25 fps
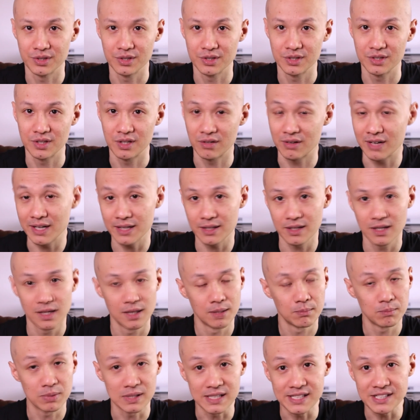Alright,
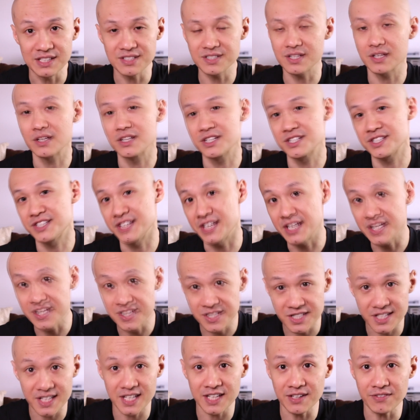please stay
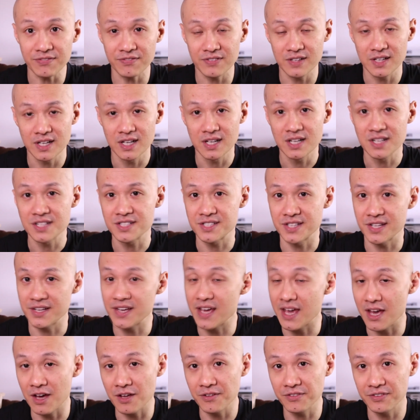safe, stay
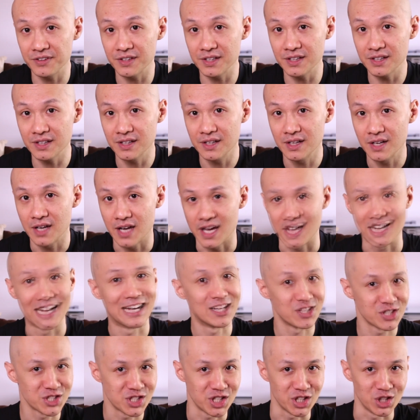healthy, and I'll
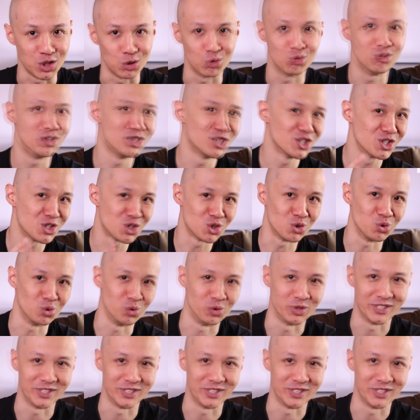see you soon.